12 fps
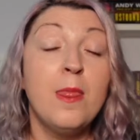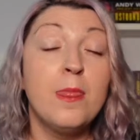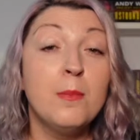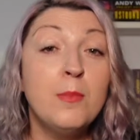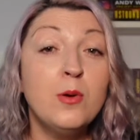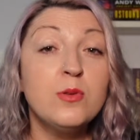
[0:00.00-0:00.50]

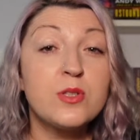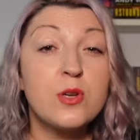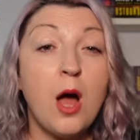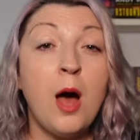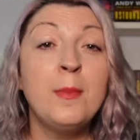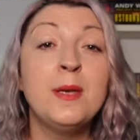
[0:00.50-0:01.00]
The most
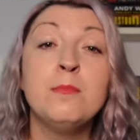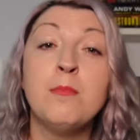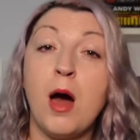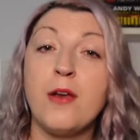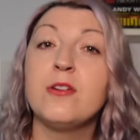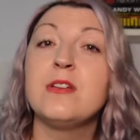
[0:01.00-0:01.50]
common
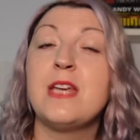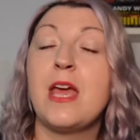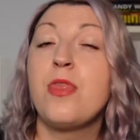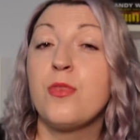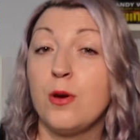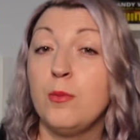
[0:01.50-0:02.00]

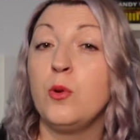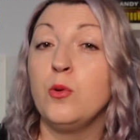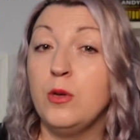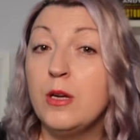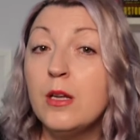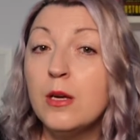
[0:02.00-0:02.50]
modern-day
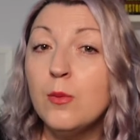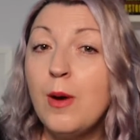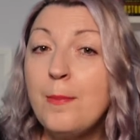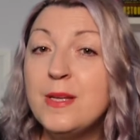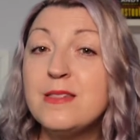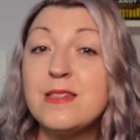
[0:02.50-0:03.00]
thermonuclear
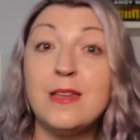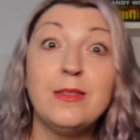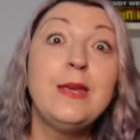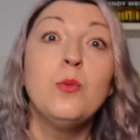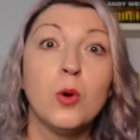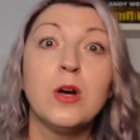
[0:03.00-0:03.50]
weapons in
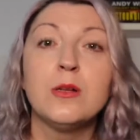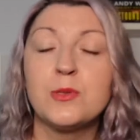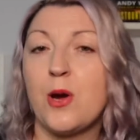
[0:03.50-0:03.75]
the world's